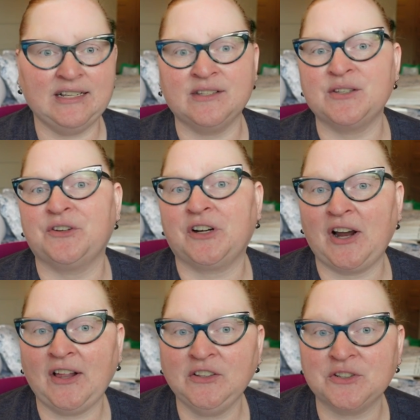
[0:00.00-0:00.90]
Is there a
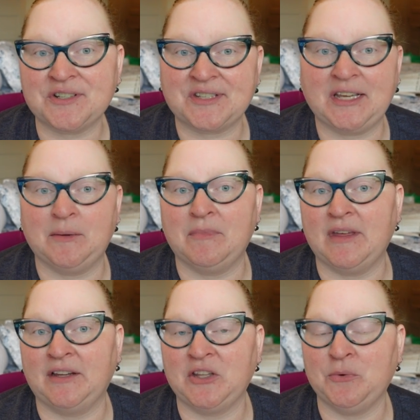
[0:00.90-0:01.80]
color scheme
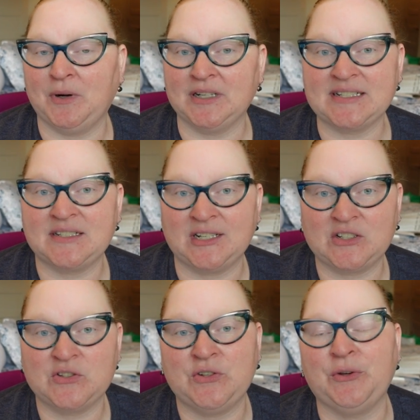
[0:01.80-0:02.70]
that you want to
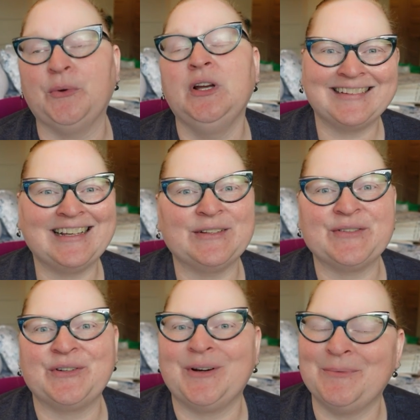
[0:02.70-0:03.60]
stick to? Is
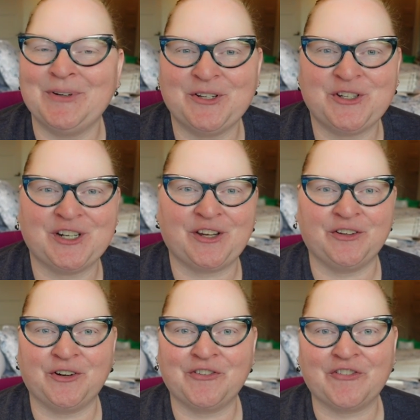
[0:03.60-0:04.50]
there a
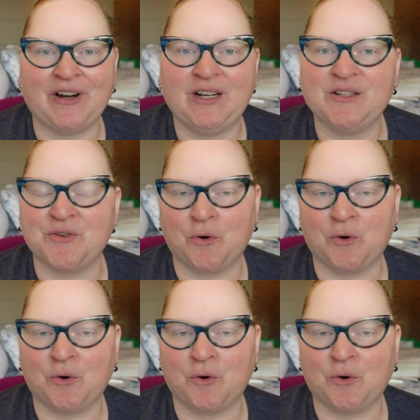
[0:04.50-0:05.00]
particular phrase